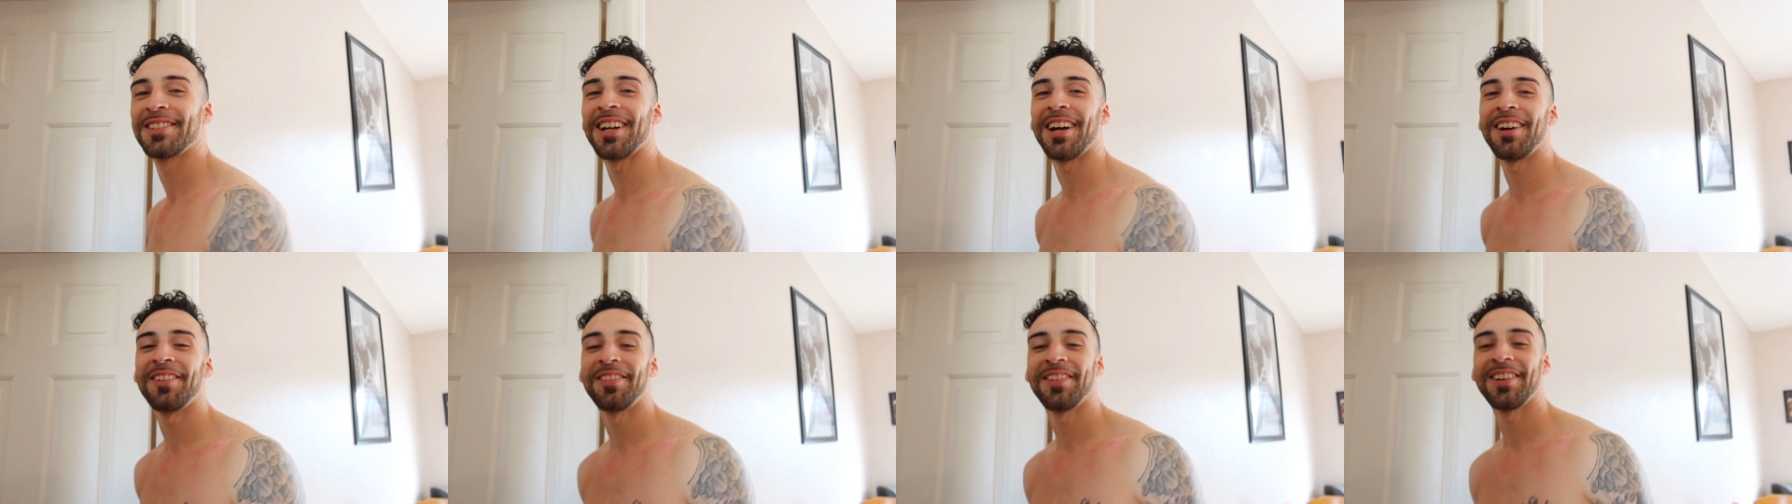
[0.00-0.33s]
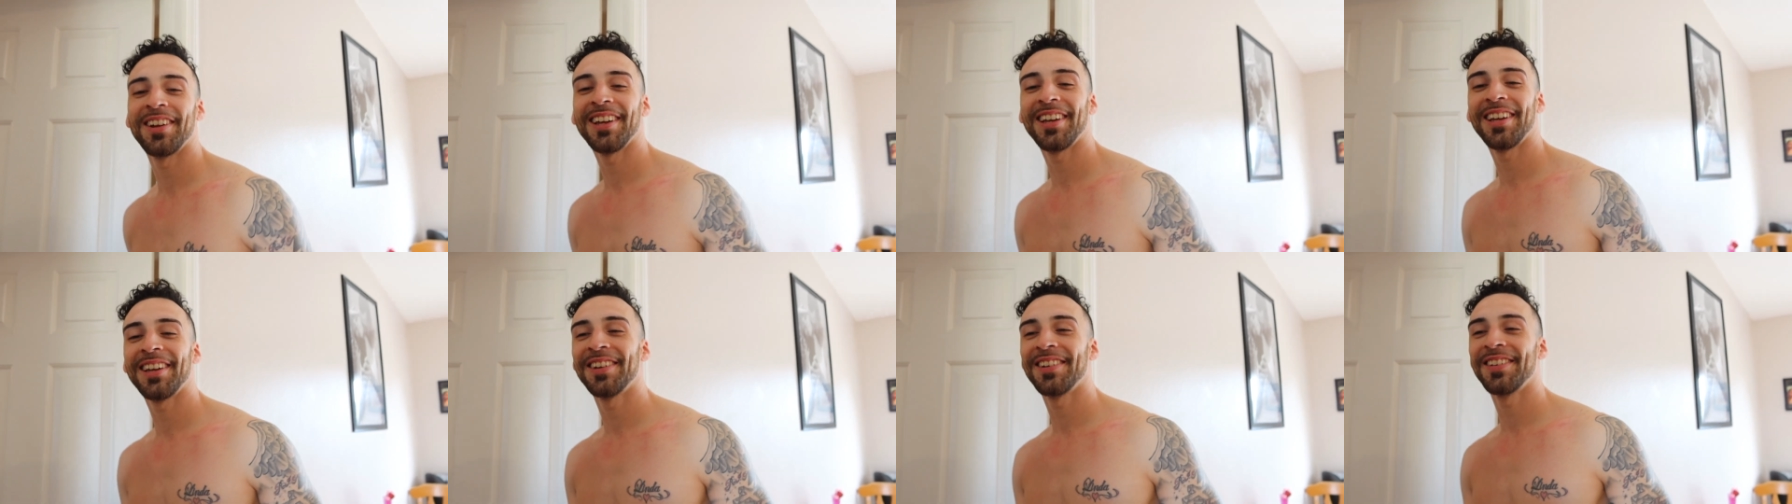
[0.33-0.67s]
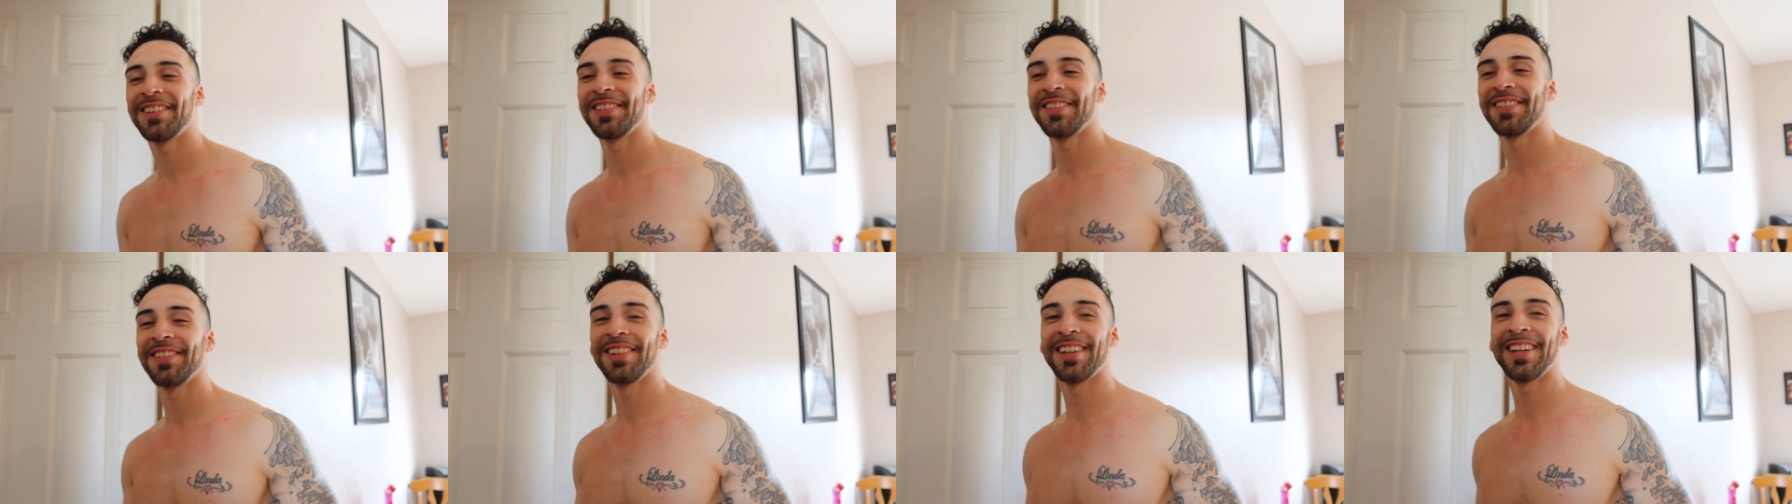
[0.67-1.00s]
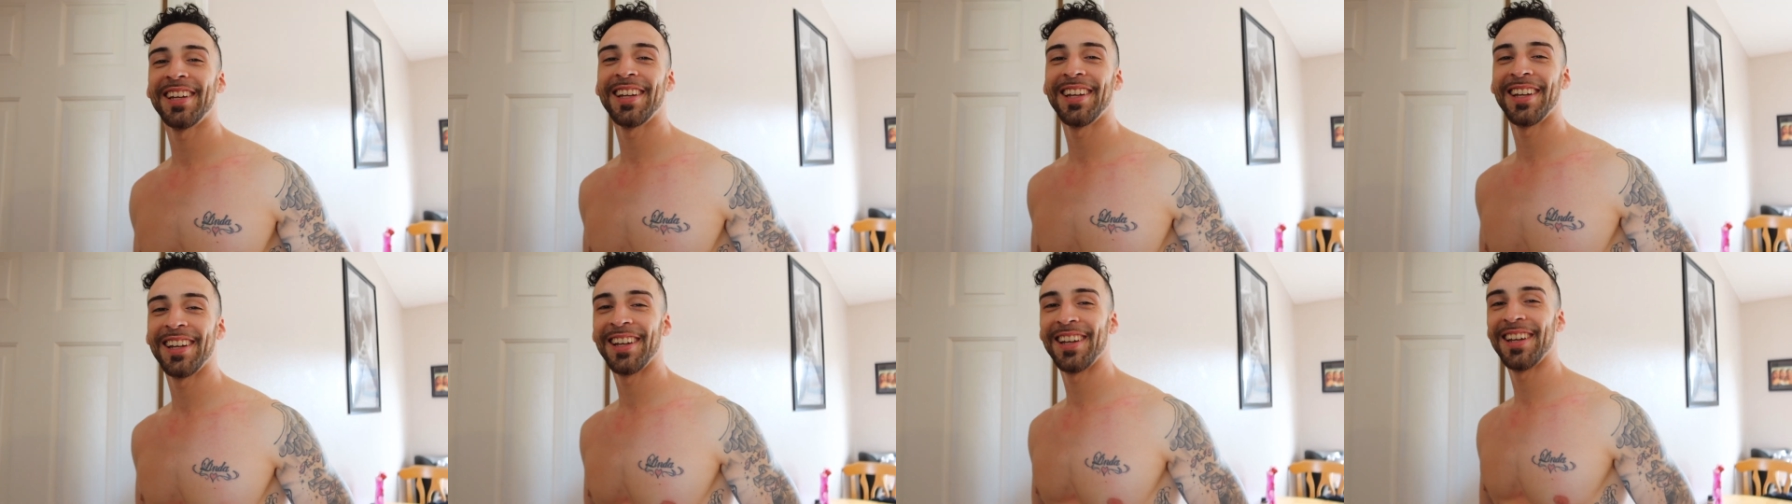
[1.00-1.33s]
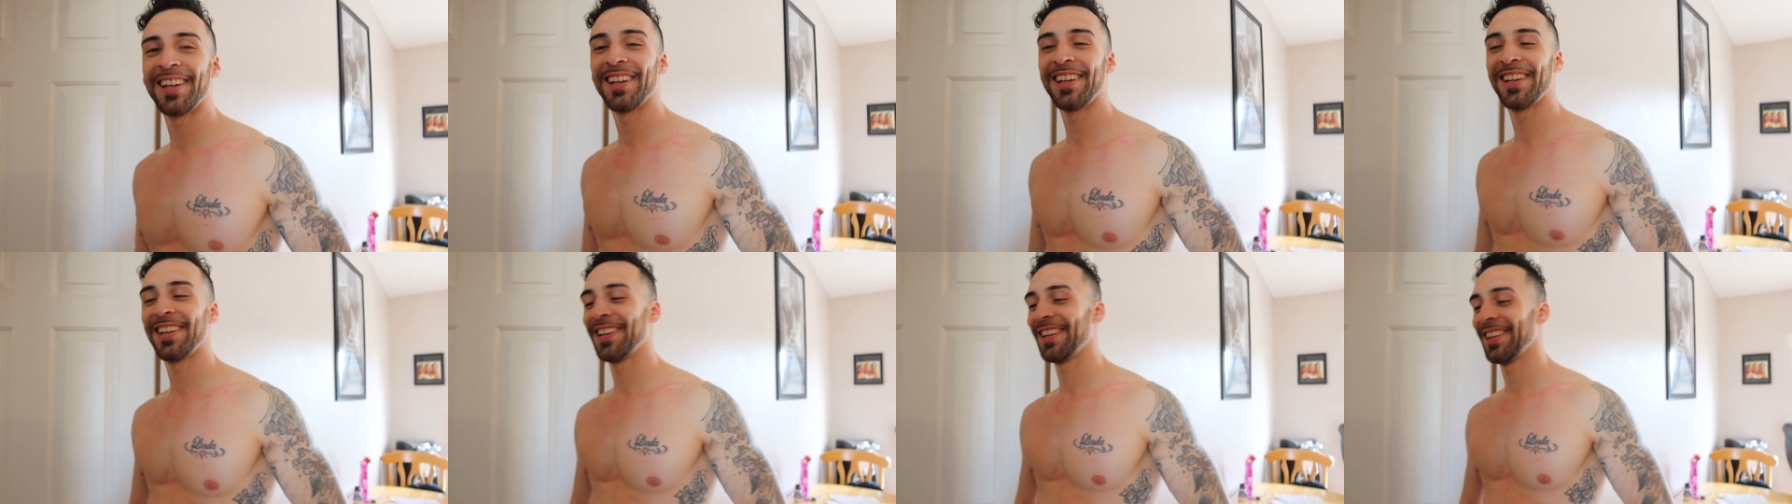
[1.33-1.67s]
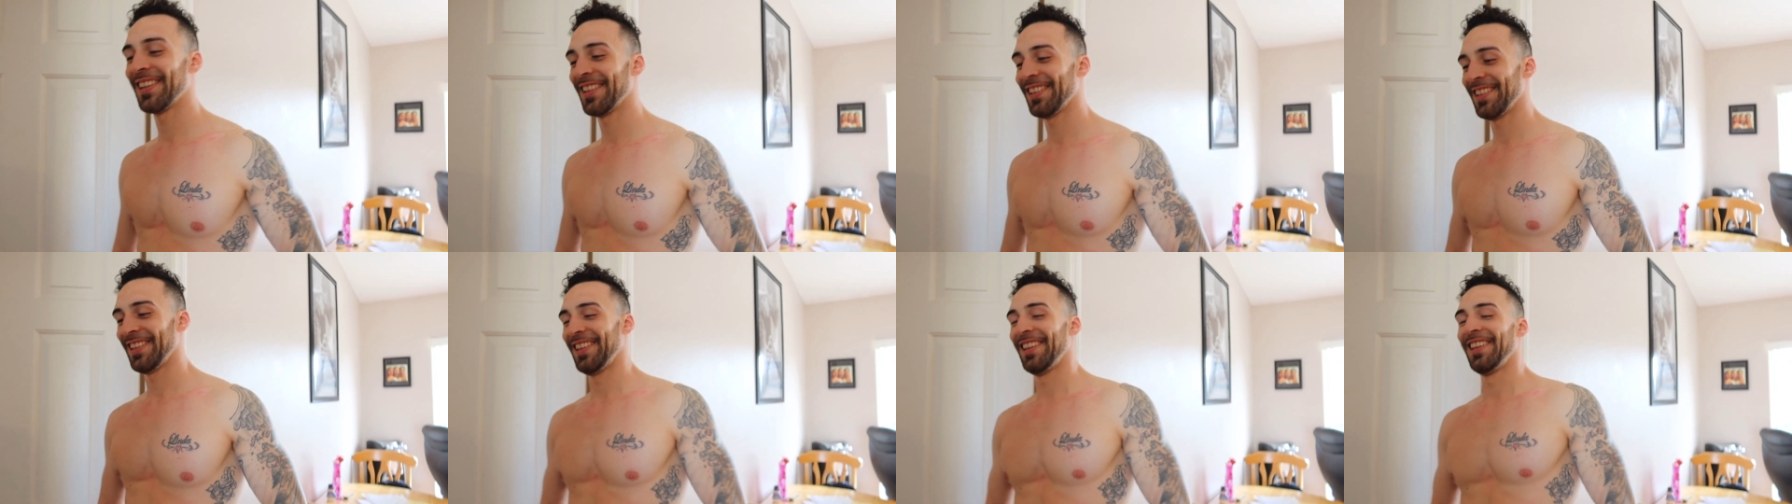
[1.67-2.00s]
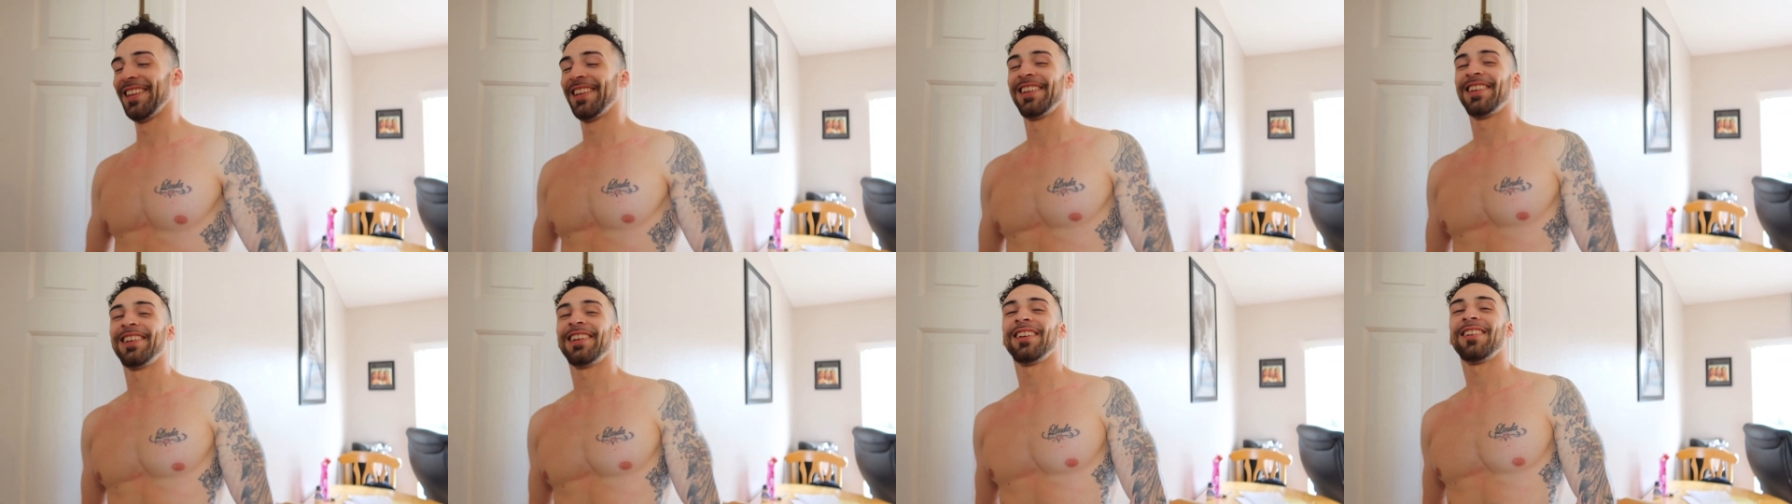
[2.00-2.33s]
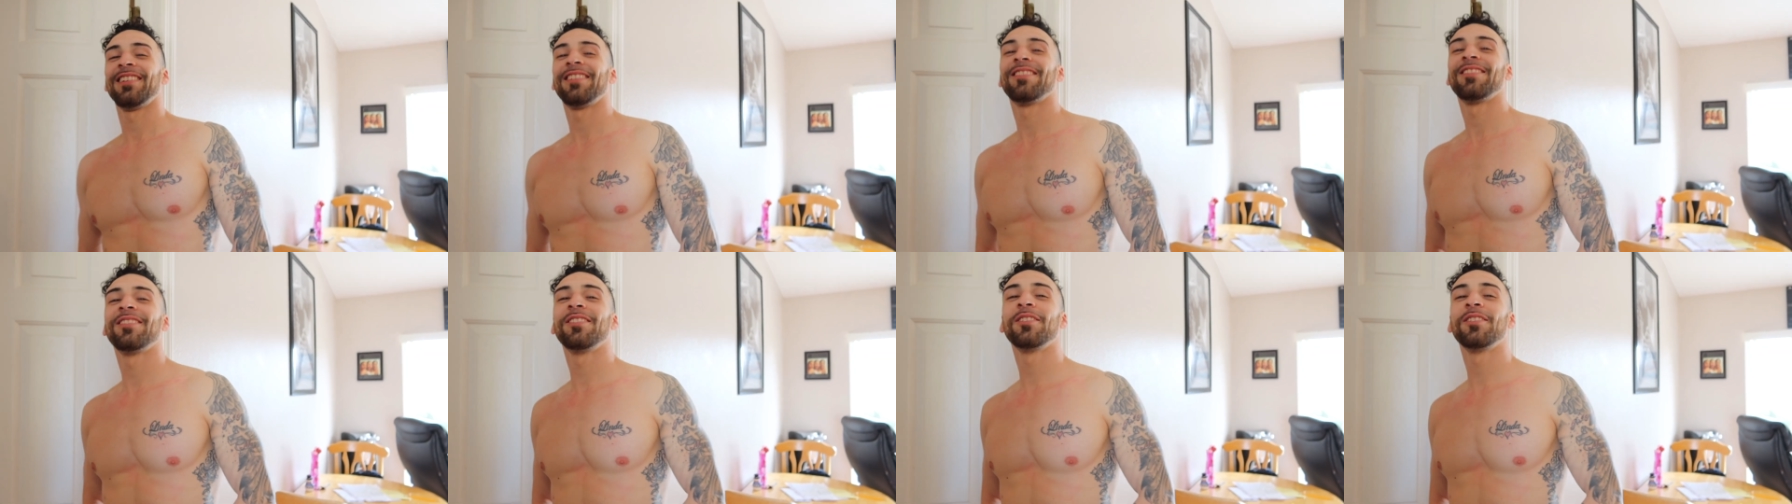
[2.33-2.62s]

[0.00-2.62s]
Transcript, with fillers: I don't want to. Why? What's the